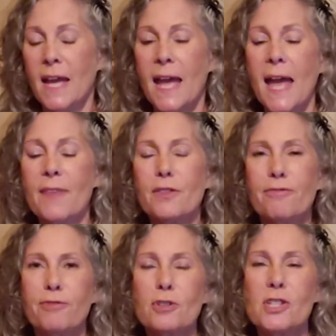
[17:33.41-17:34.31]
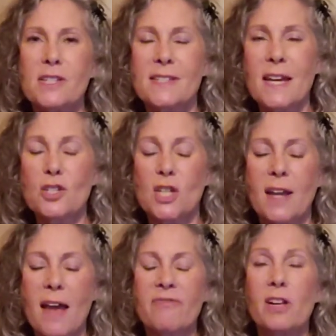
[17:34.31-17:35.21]
and the first session
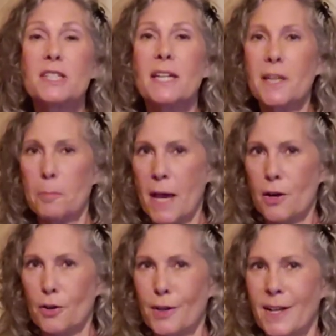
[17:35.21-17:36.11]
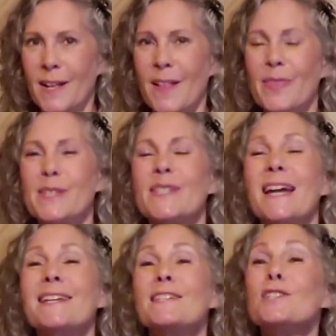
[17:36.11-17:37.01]
I felt a little better. The
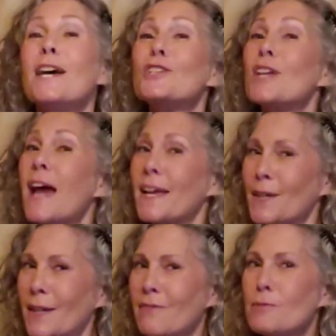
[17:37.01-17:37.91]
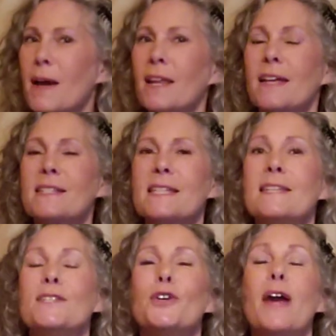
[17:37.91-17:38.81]
second session, I could lift my legs
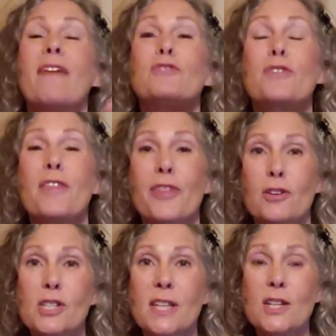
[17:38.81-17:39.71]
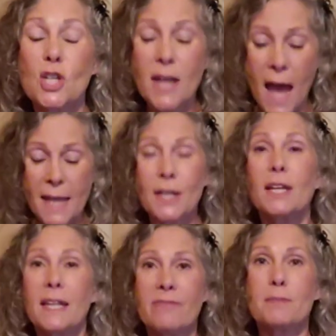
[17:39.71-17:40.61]
easier. After the third session, I could
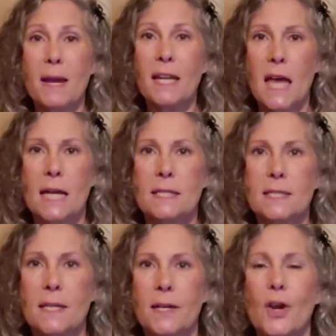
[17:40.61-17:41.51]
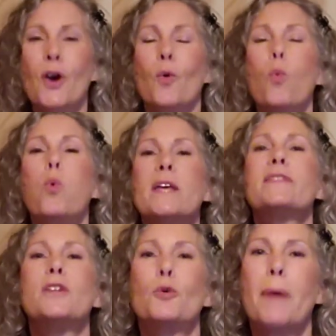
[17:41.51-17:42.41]
lift my legs
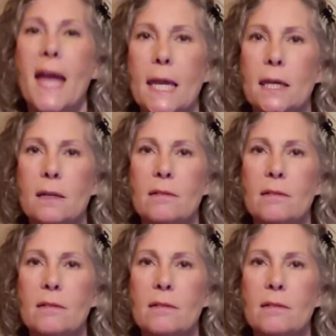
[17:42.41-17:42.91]
with no pain.